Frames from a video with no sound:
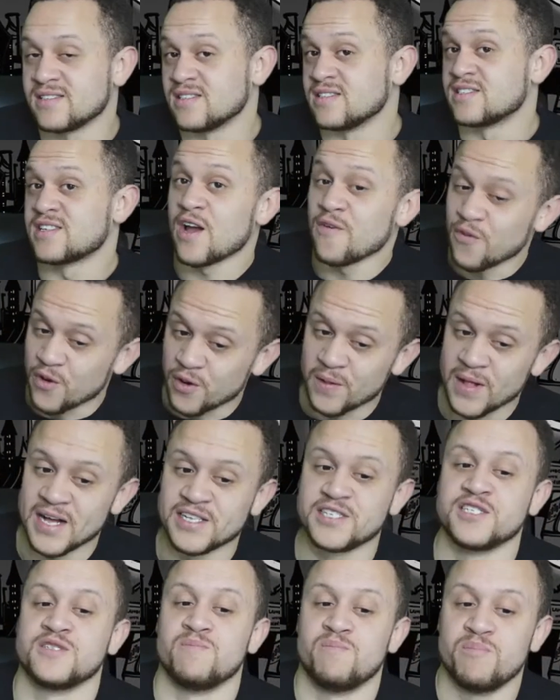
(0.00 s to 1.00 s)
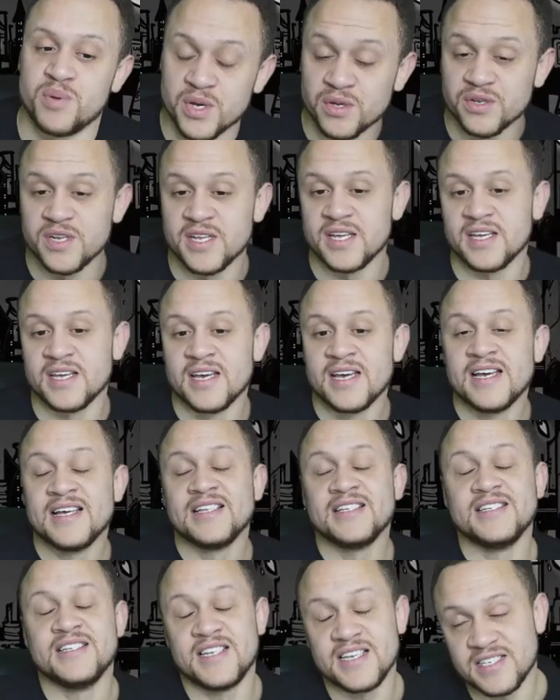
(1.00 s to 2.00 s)
And Cypherglass is building
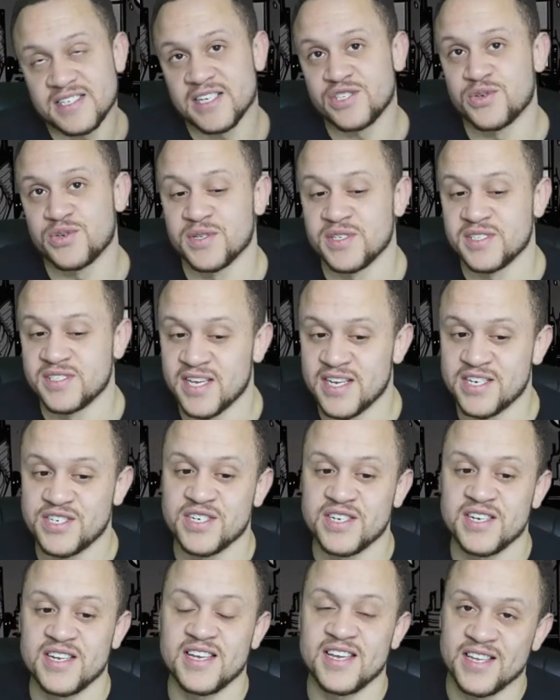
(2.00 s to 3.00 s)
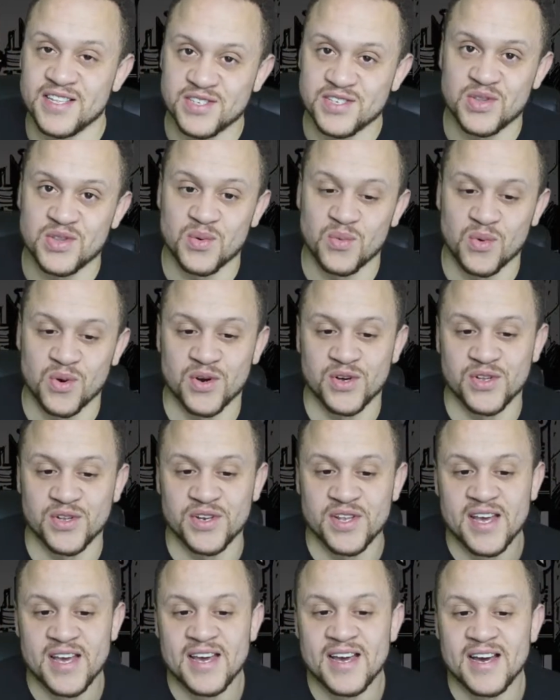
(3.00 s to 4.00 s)
decentralization into the
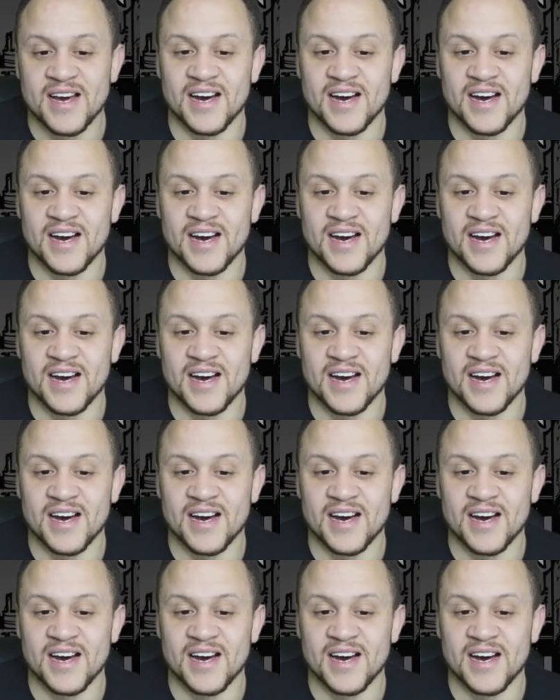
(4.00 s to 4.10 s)
world,